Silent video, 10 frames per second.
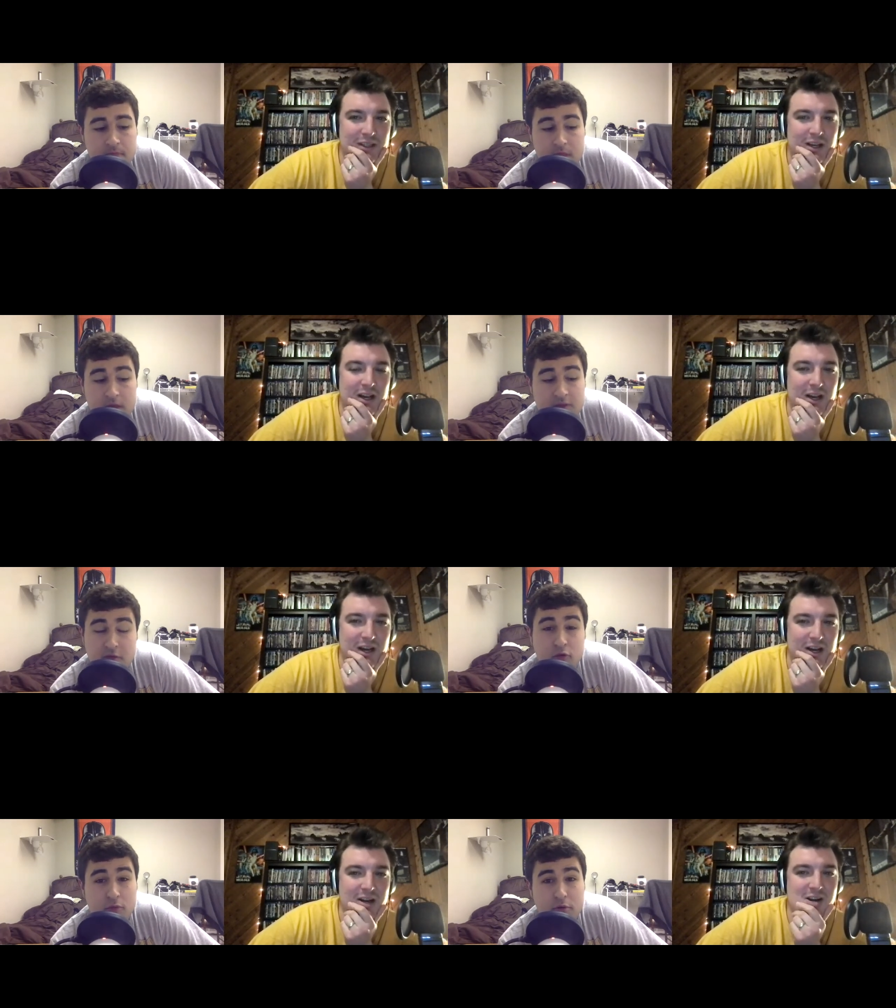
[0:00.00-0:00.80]
Speaker 1: That's huh. a
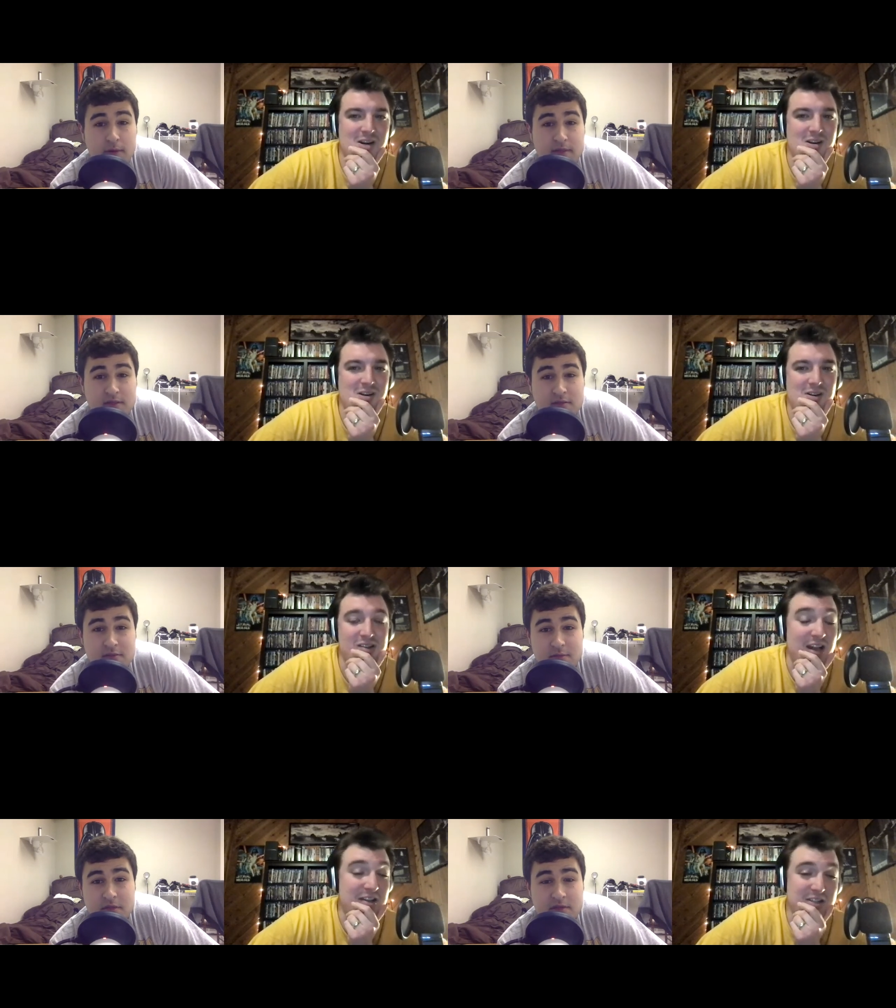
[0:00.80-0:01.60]
cool premise.
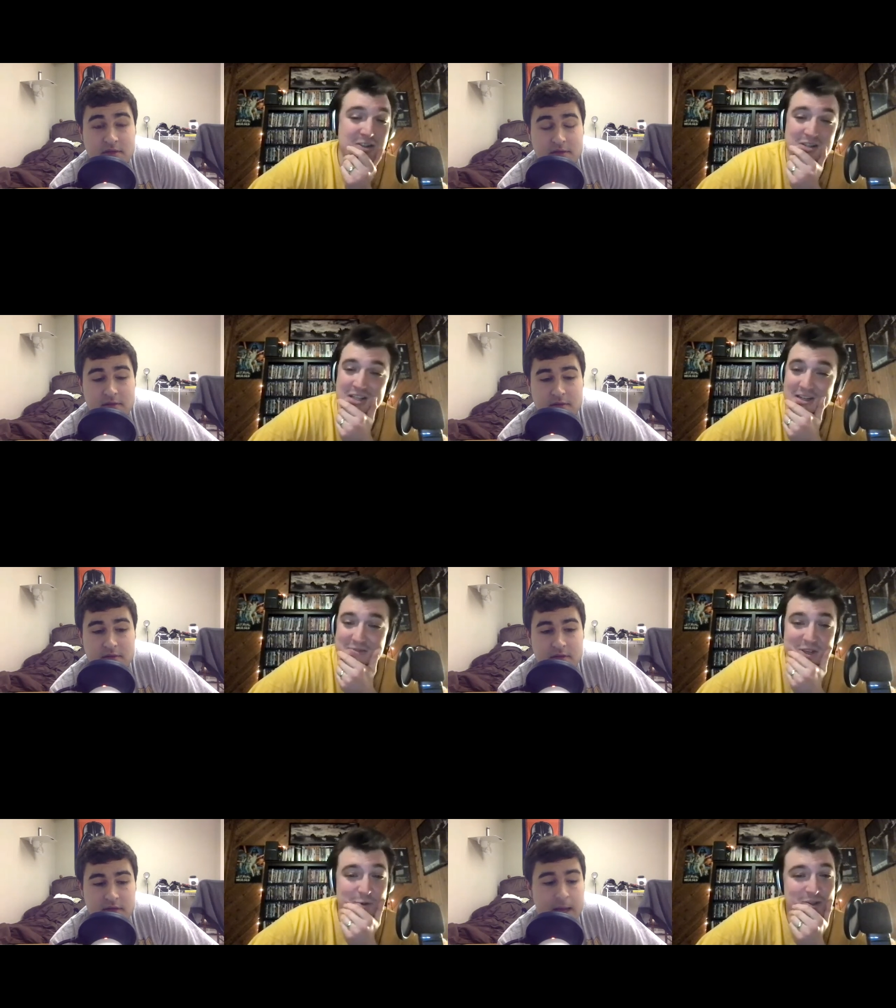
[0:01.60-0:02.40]
Sounds interesting.
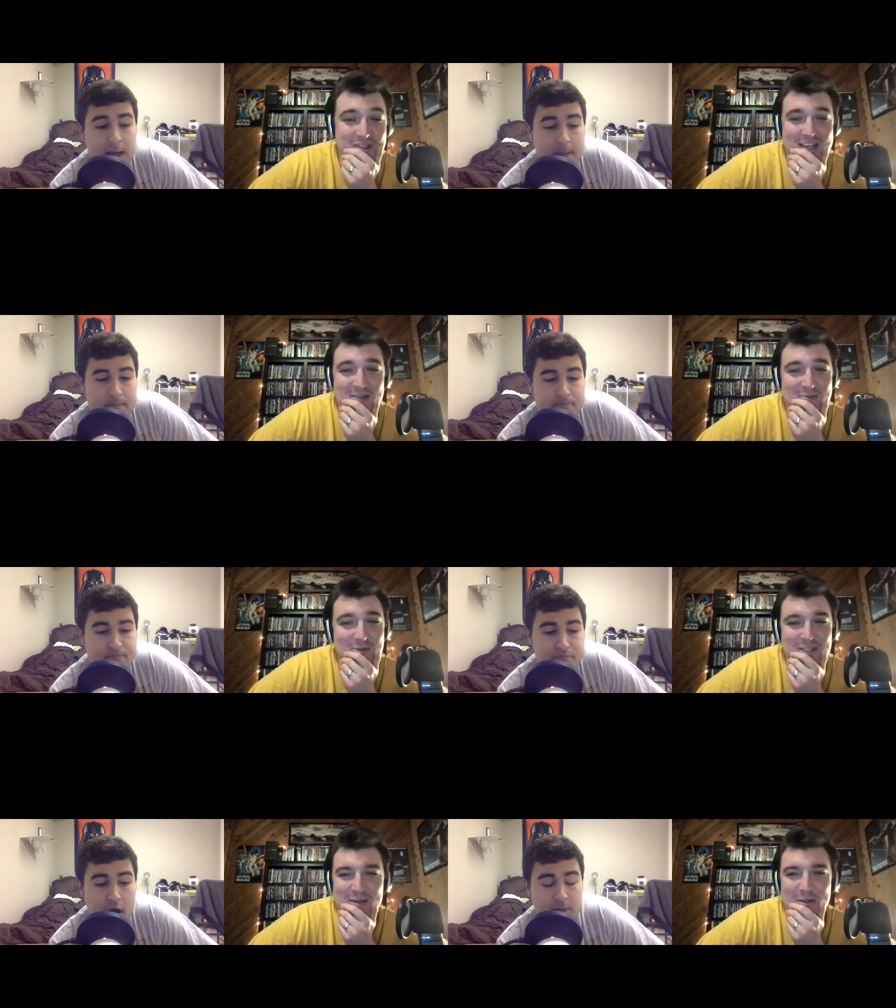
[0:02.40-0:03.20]
So yeah. we'll see. We'll I'll
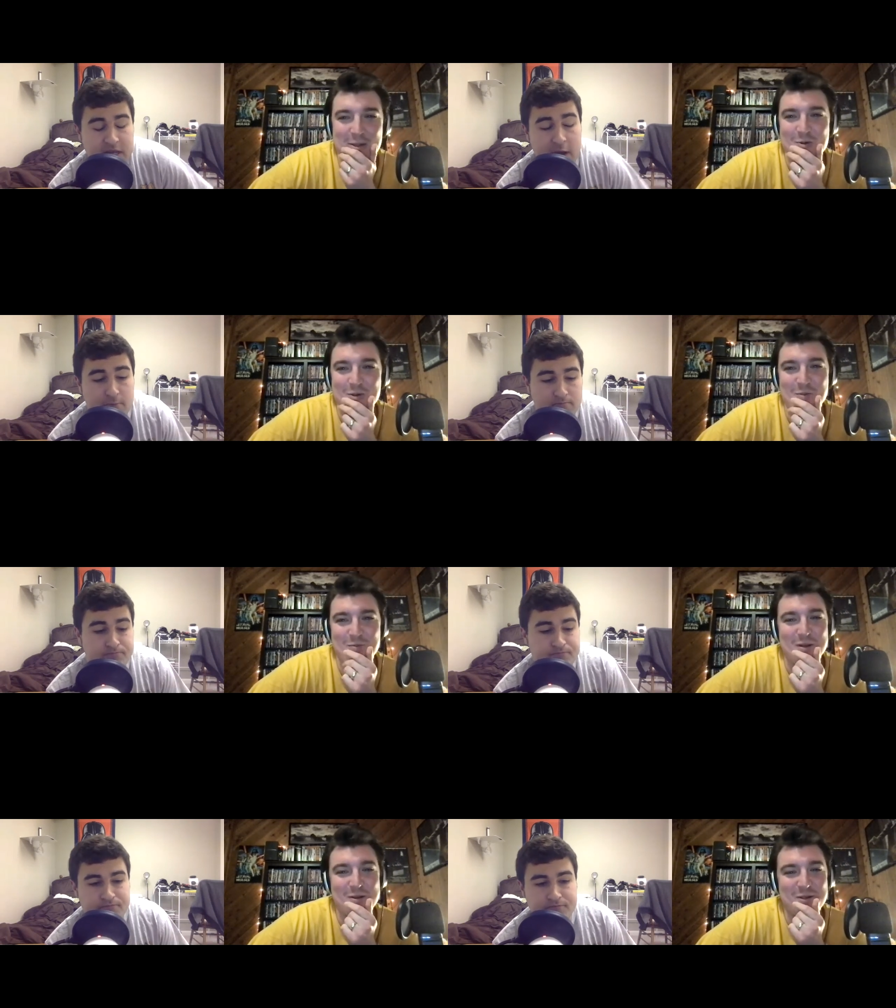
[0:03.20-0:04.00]
see what down. the Russo
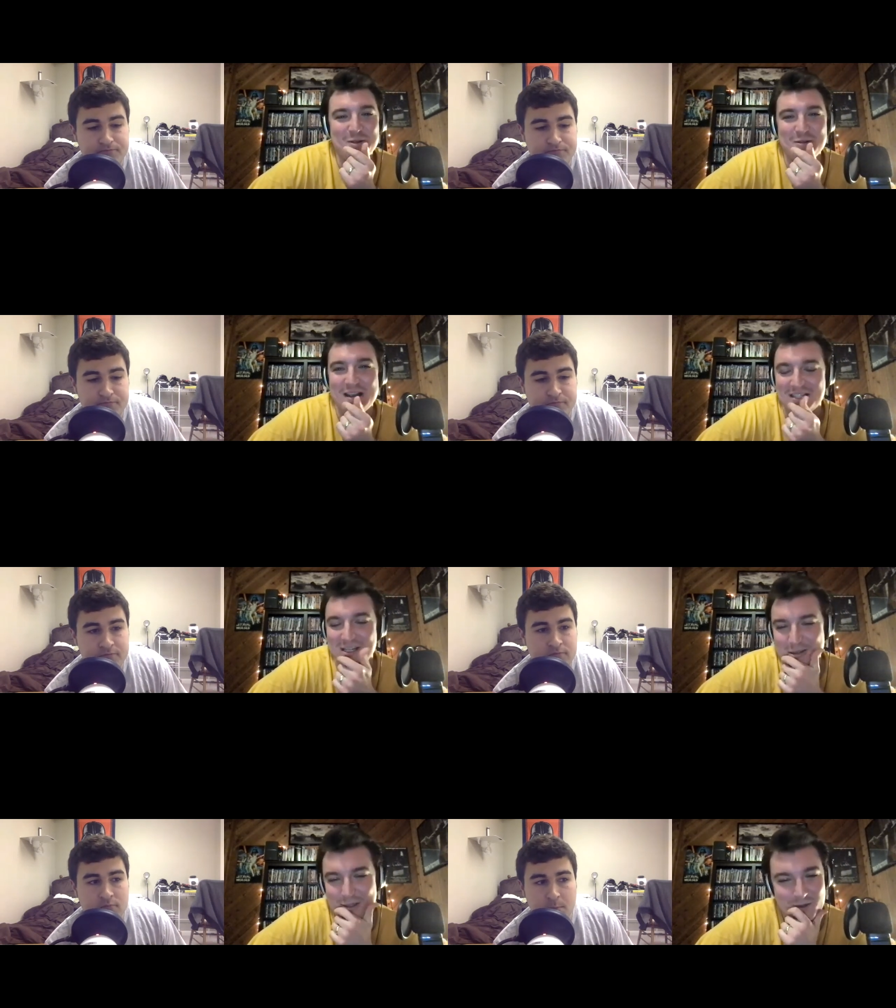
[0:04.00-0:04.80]
brothers do next
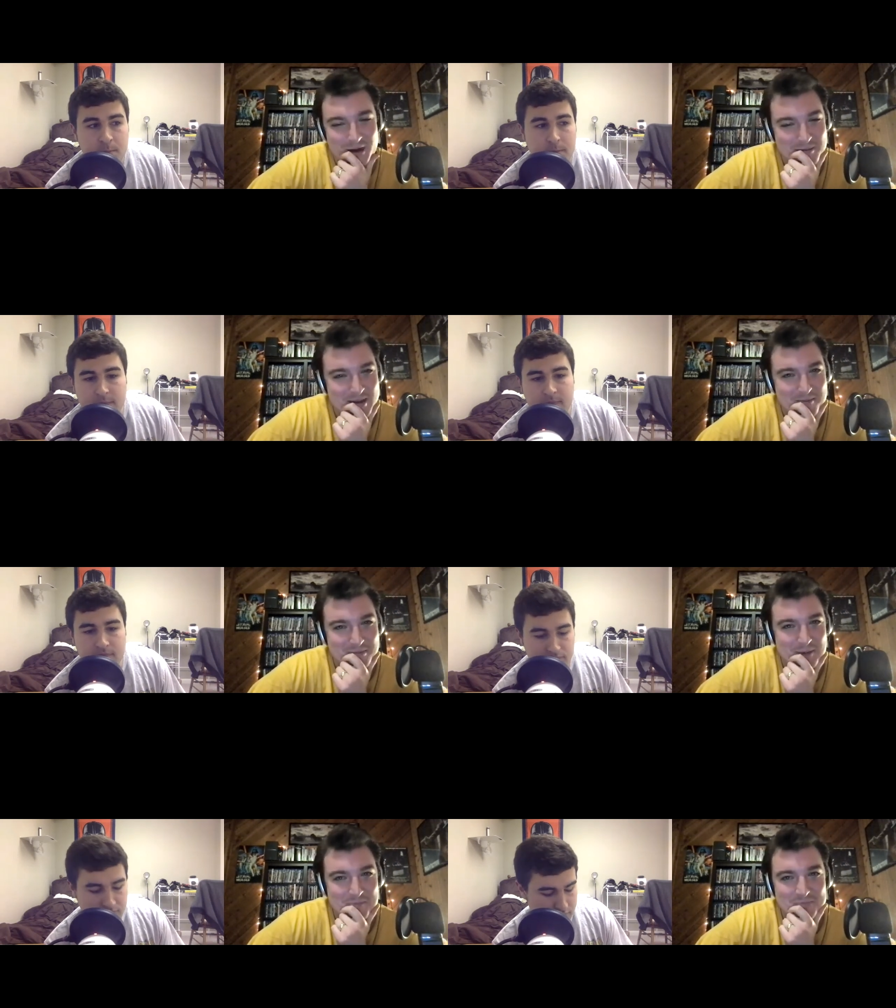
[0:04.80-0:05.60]
year with the Gray Man.
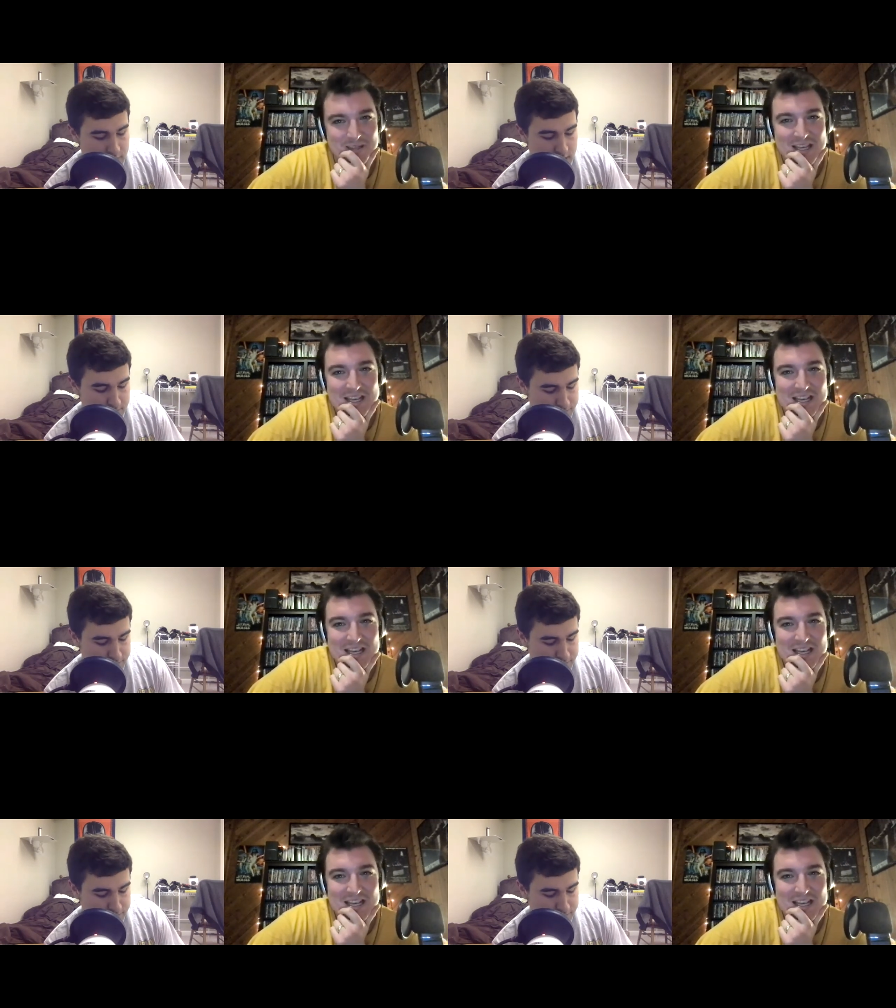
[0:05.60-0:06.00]
But yep.